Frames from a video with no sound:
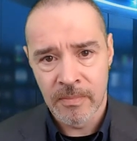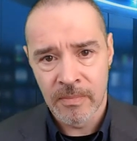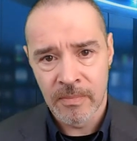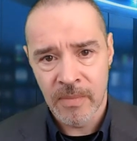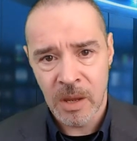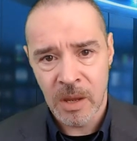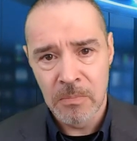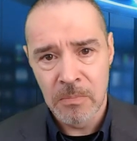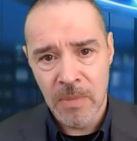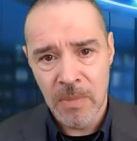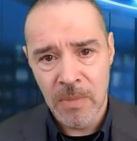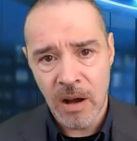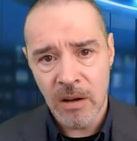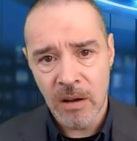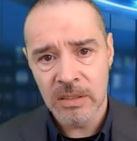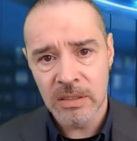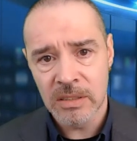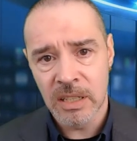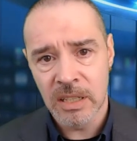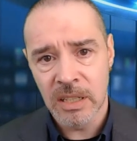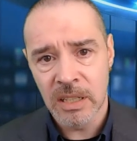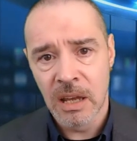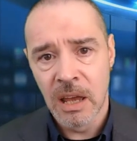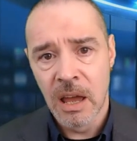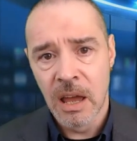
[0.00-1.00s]

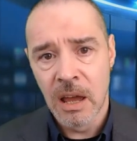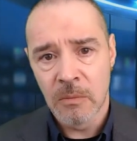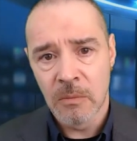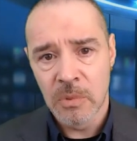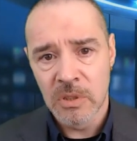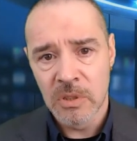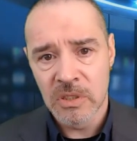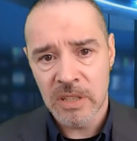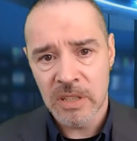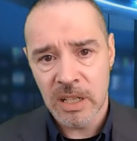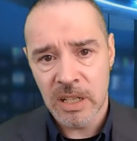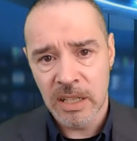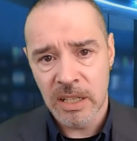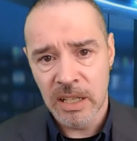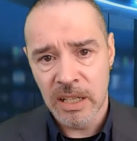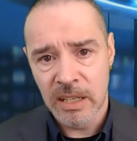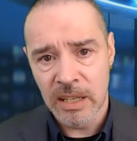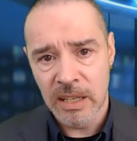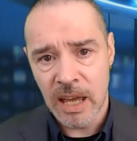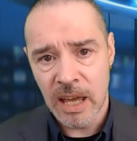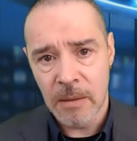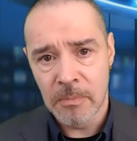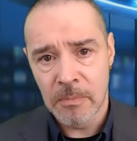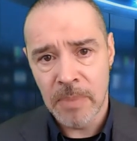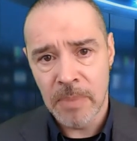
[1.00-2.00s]
Marketing was taking
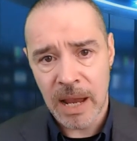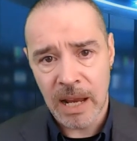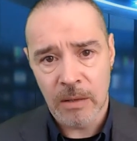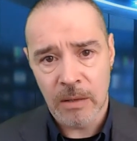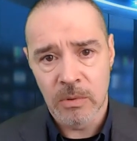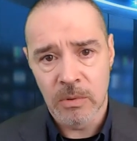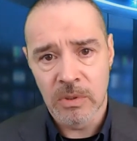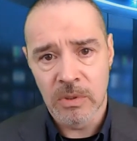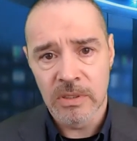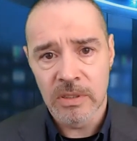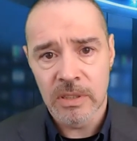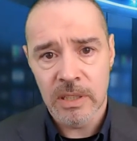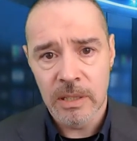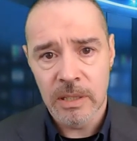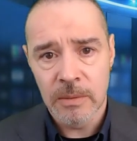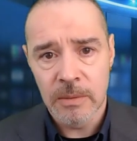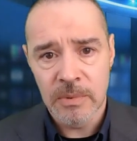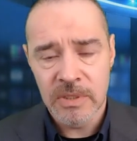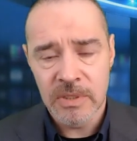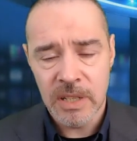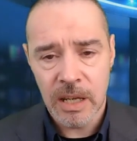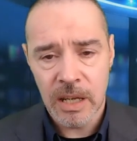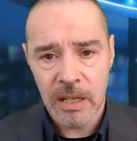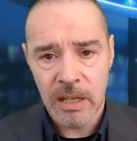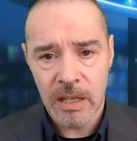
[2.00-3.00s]
that backwards. It was
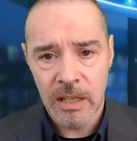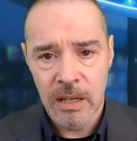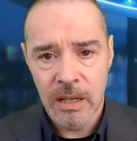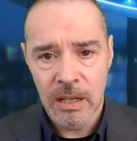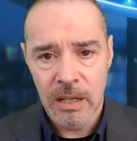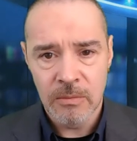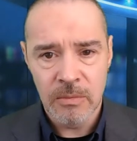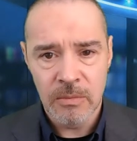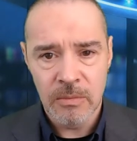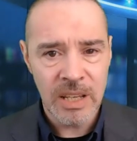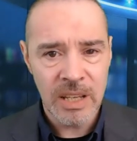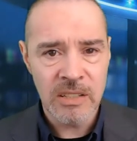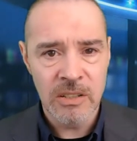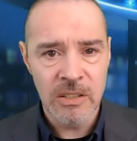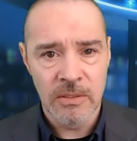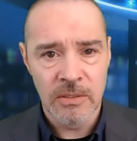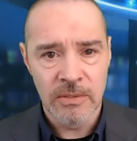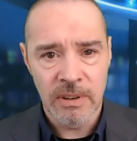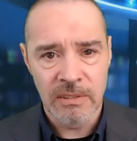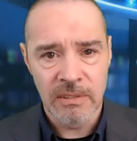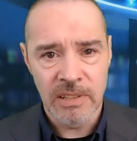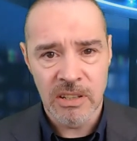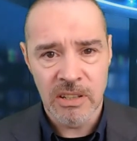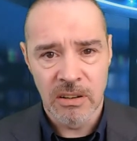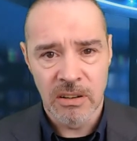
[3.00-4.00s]
saying, well, that's not
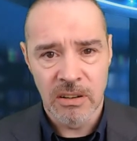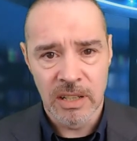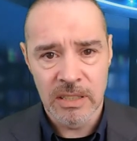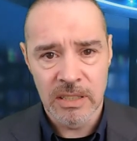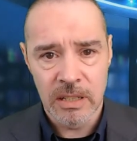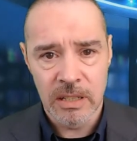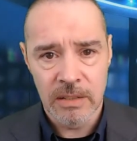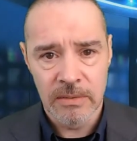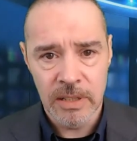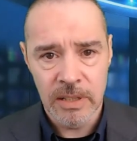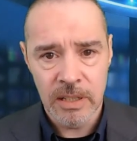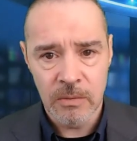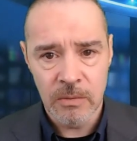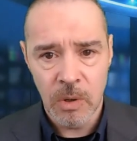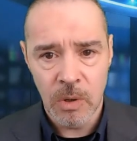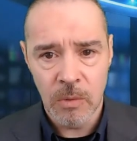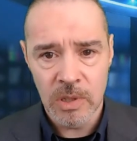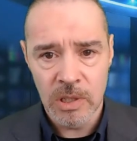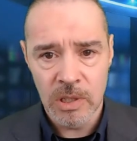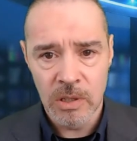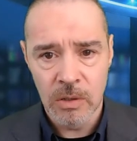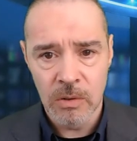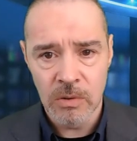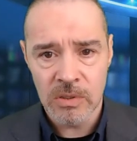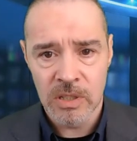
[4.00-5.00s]
very scientific. What
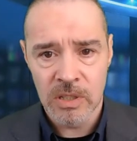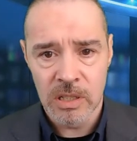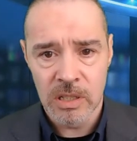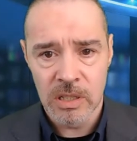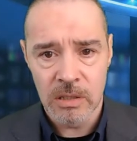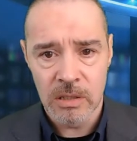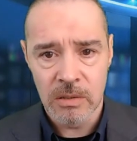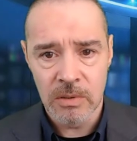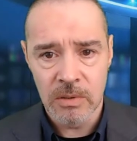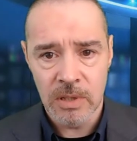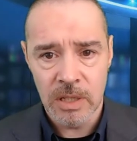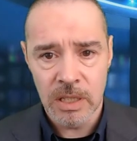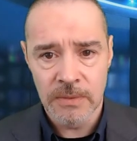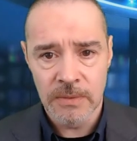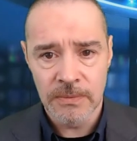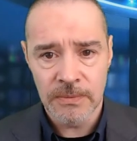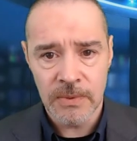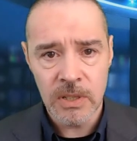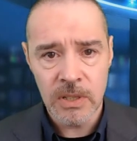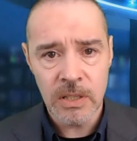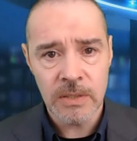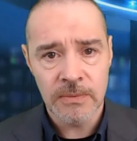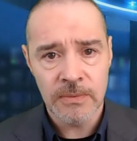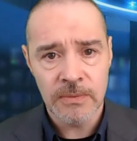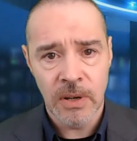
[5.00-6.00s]
we ought to do is
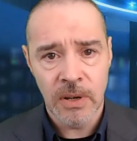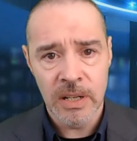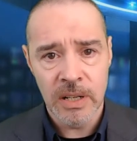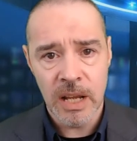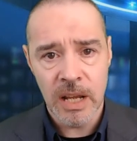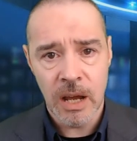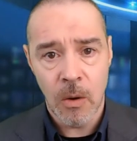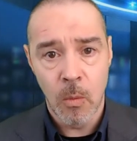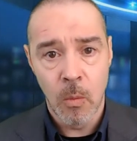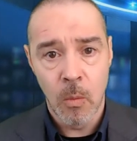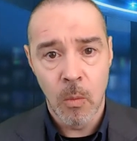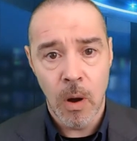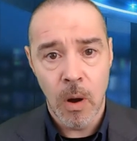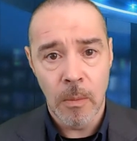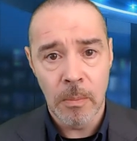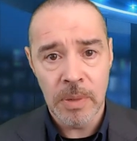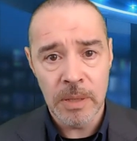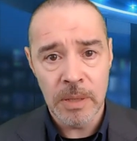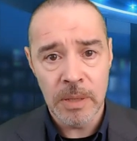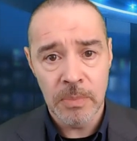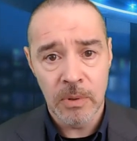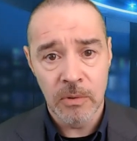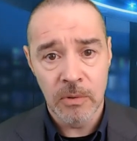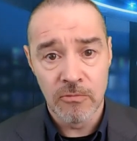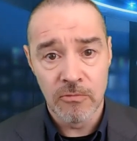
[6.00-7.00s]
first find out what
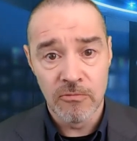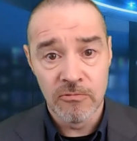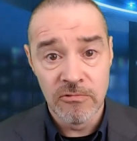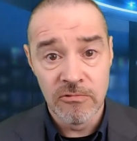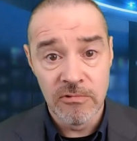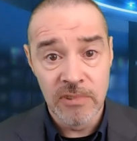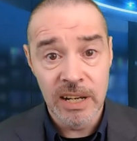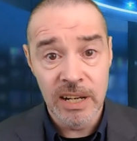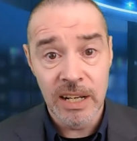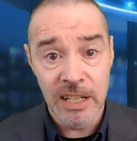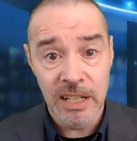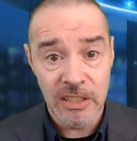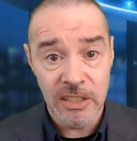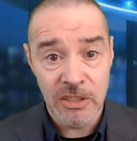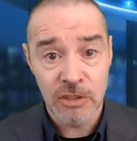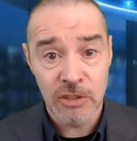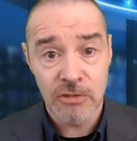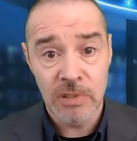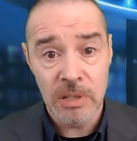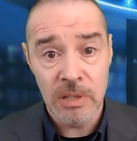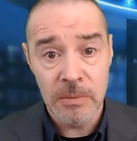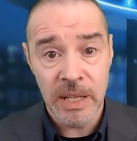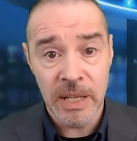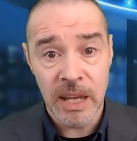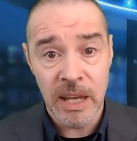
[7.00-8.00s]
people really are
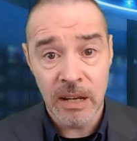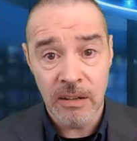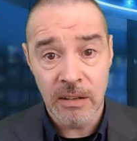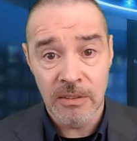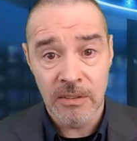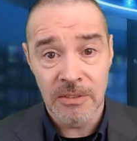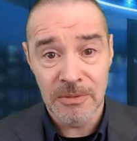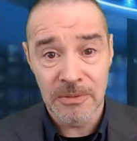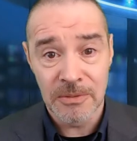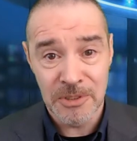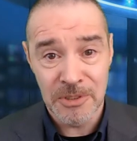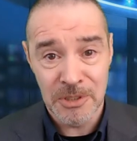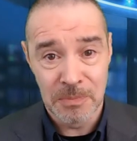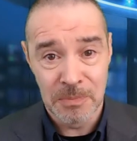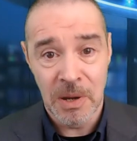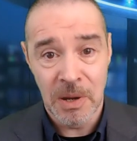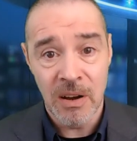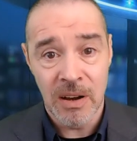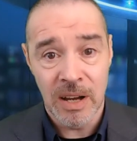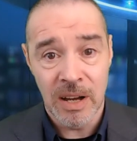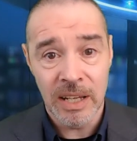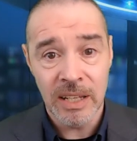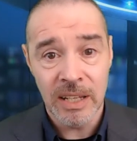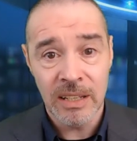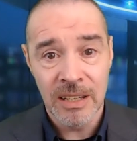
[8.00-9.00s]
screaming out to
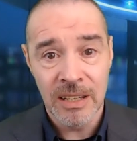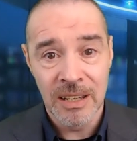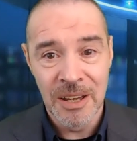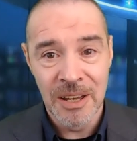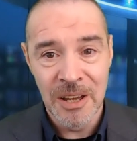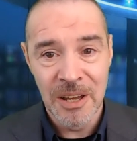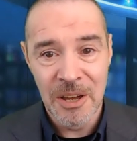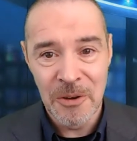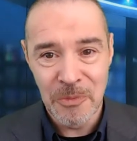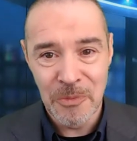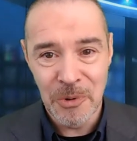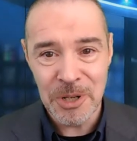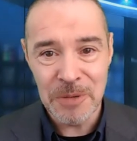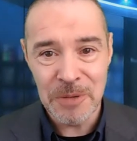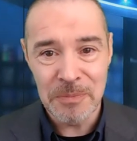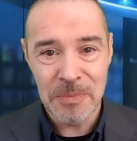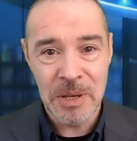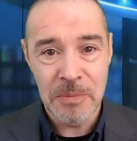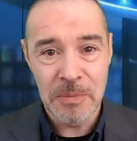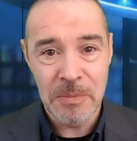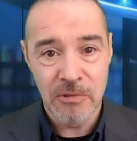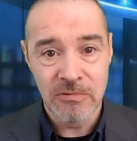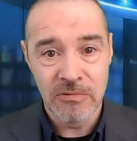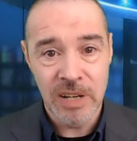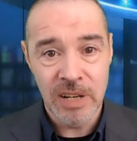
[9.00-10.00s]
buy. What do
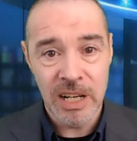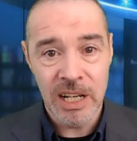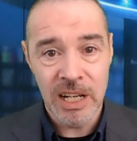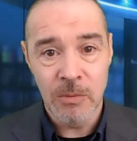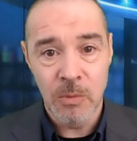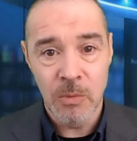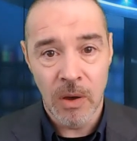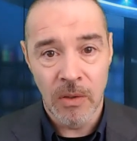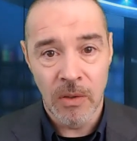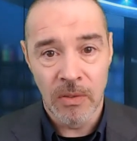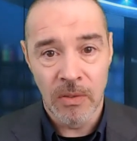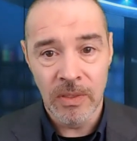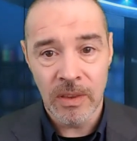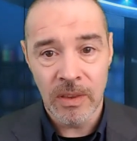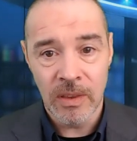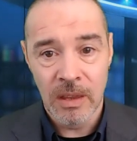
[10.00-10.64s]
people really want?